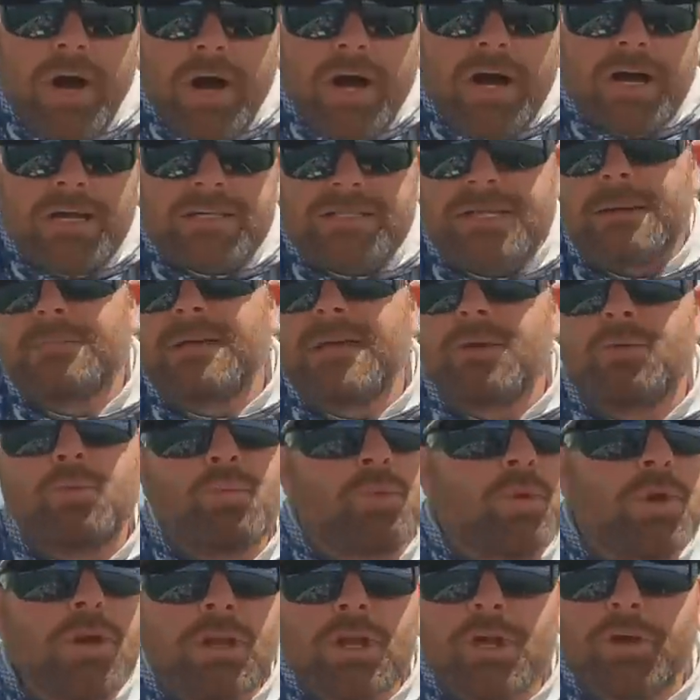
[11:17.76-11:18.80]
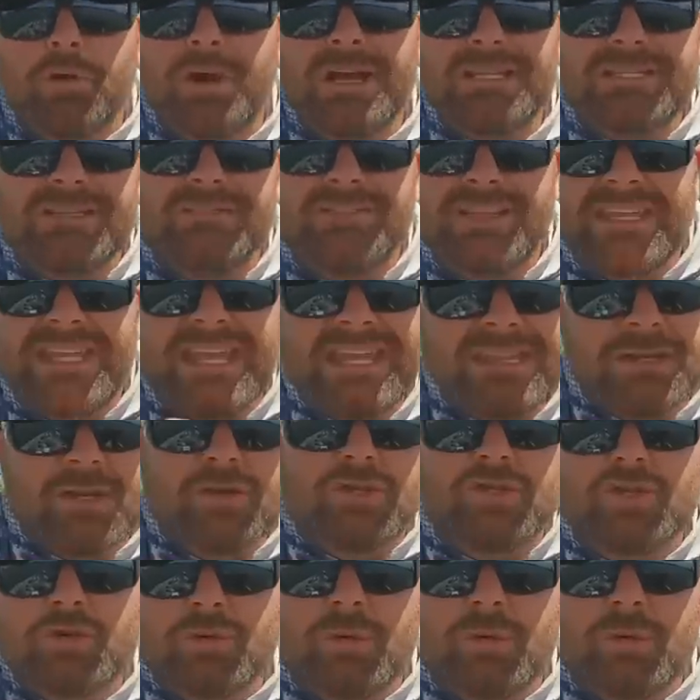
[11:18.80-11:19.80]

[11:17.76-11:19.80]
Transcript: pause. I'm getting real aggressive to get those